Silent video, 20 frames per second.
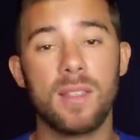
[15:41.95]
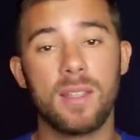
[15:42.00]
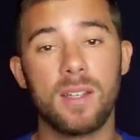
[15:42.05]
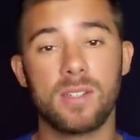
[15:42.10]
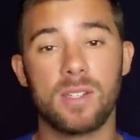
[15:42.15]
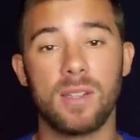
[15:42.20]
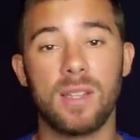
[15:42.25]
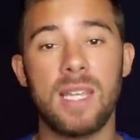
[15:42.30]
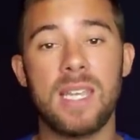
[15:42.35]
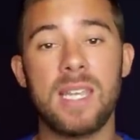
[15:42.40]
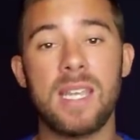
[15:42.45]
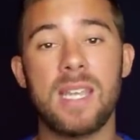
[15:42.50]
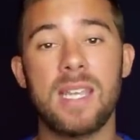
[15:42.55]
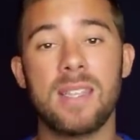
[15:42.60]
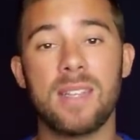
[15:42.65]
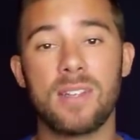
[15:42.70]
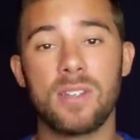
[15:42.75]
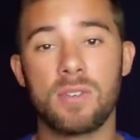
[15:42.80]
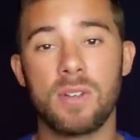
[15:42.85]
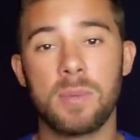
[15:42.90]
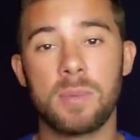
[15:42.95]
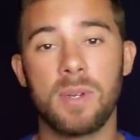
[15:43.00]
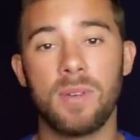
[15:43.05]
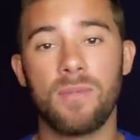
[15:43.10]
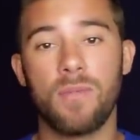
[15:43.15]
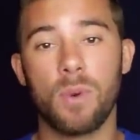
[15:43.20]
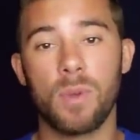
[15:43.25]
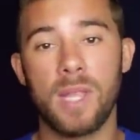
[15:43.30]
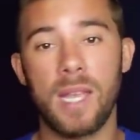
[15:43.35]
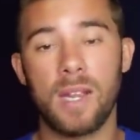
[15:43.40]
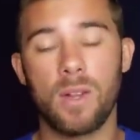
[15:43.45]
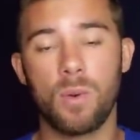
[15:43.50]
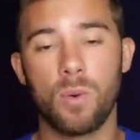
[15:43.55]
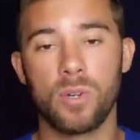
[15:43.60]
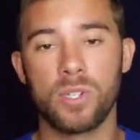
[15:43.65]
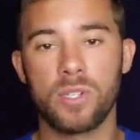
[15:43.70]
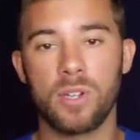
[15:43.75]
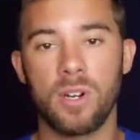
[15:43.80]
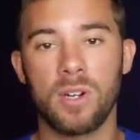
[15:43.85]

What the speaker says: There's a link in the description for that course.